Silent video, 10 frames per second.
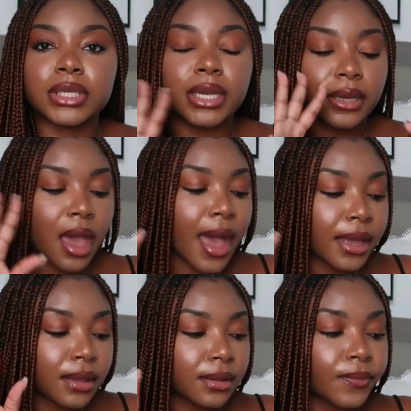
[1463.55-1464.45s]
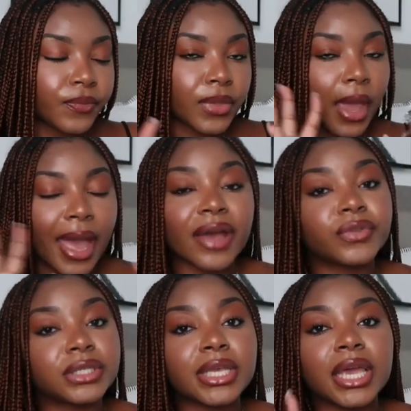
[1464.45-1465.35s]
And I... I
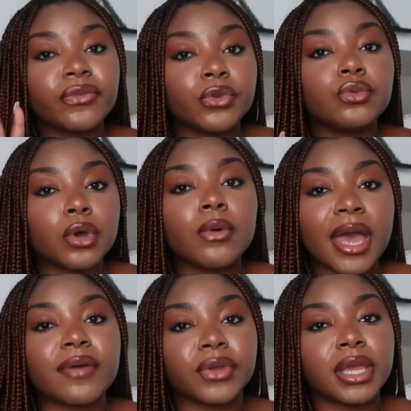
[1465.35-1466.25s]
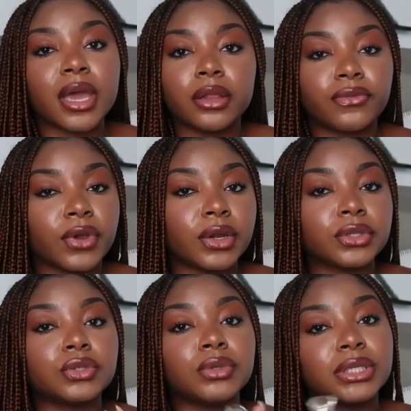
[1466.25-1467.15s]
have to say, if you don't have a Kayali
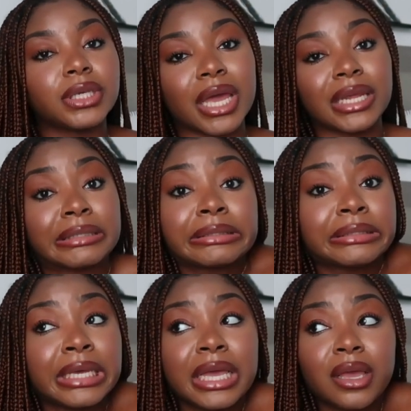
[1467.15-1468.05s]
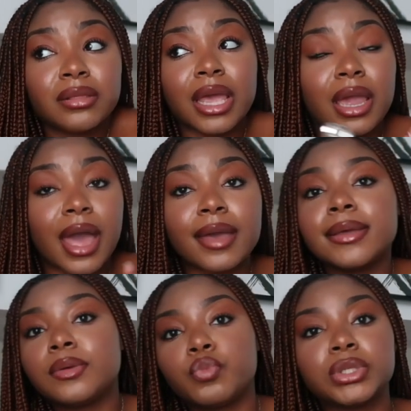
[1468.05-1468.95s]
fragrance, you need to get it. Like,
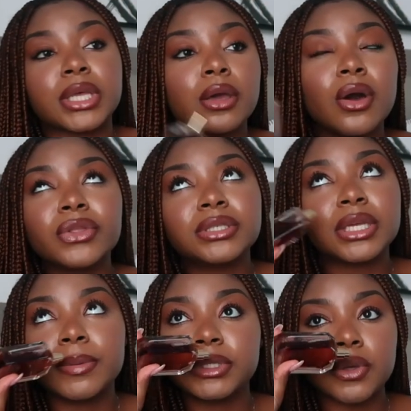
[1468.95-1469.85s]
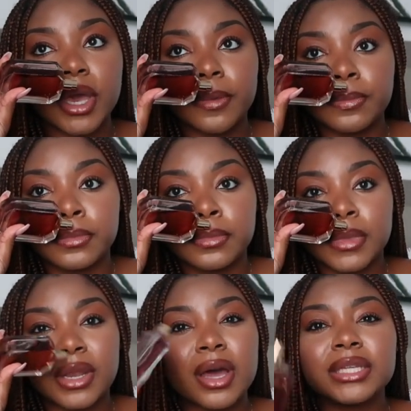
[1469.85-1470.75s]
I was like, oh, this is gonna be so hype.
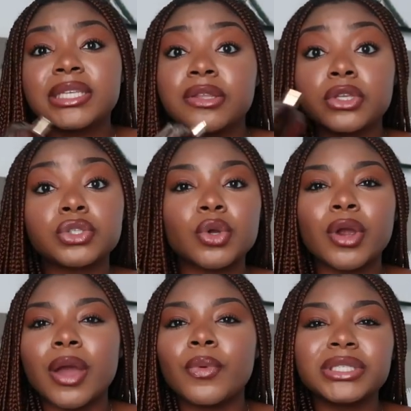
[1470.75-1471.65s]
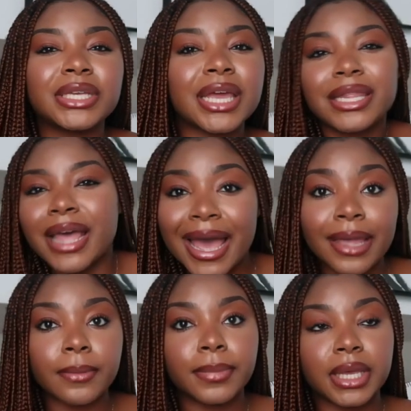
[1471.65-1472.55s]
And honestly, in the store, I wasn't getting the
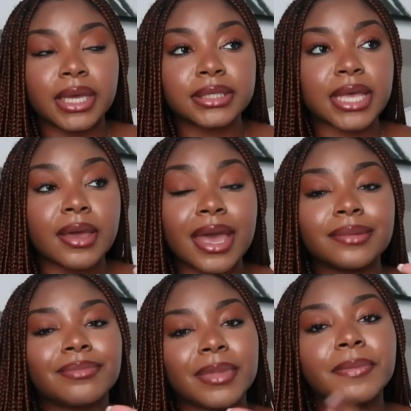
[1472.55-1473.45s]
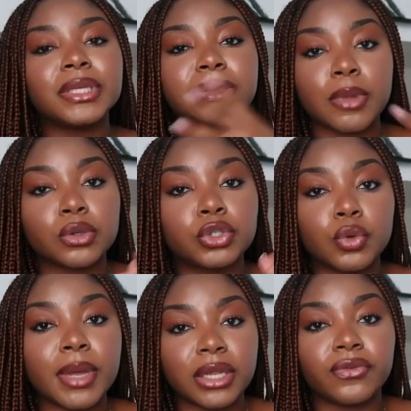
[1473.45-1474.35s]
hype because I had maybe smelled
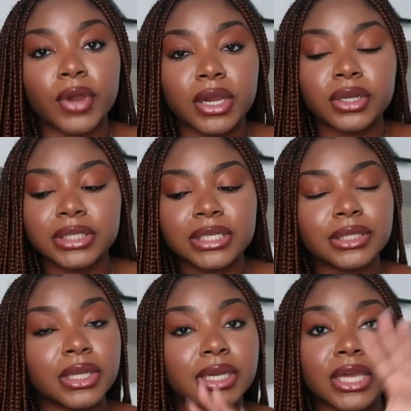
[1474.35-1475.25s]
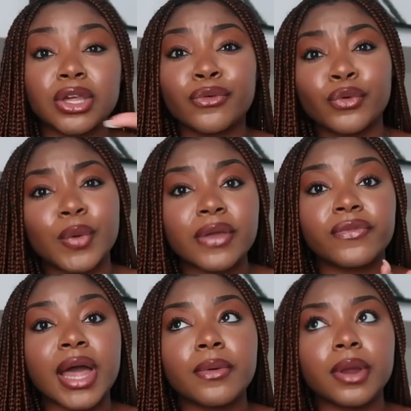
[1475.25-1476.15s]
too many fragrances. In the Deja Vu
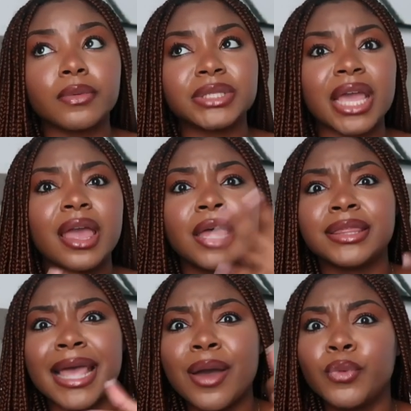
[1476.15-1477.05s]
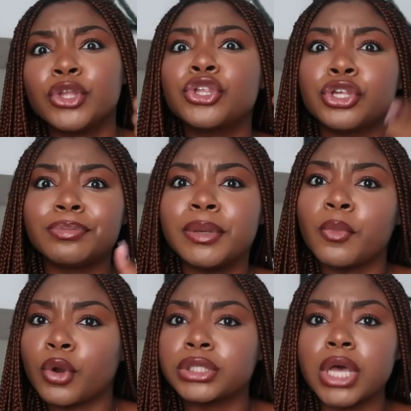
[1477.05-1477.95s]
White Flower, I was like, that one should be
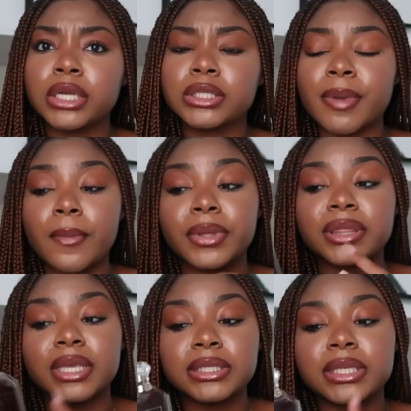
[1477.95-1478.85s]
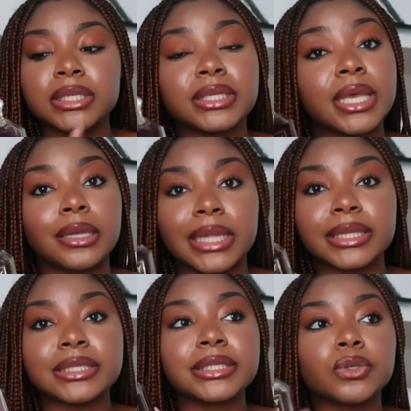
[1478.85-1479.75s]
more talked about, but this is it.
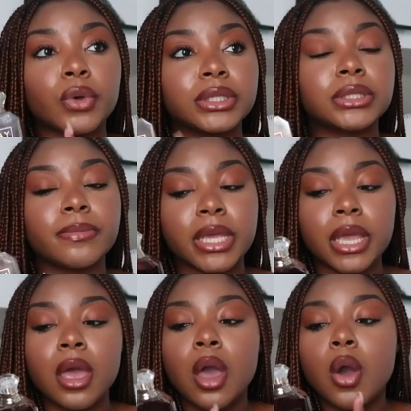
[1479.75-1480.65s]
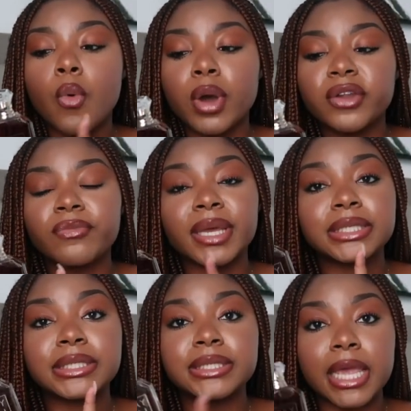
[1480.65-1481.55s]
Like, this is going to be one of my
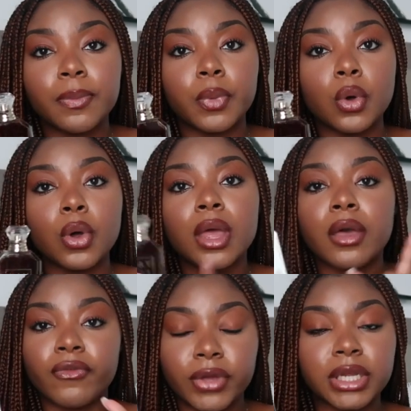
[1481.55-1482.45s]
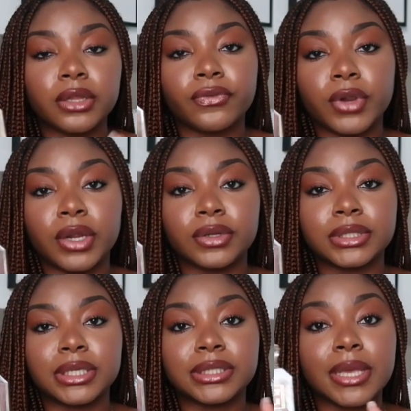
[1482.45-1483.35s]
staple vanilla
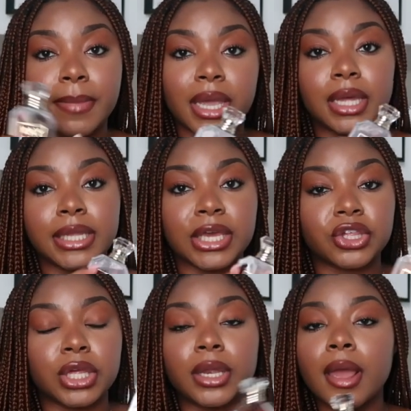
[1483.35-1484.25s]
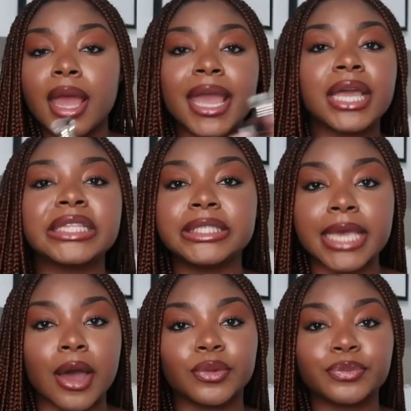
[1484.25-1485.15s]
fragrances in my collection, hands
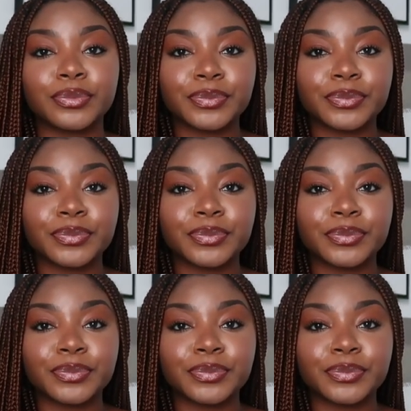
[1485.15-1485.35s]
down.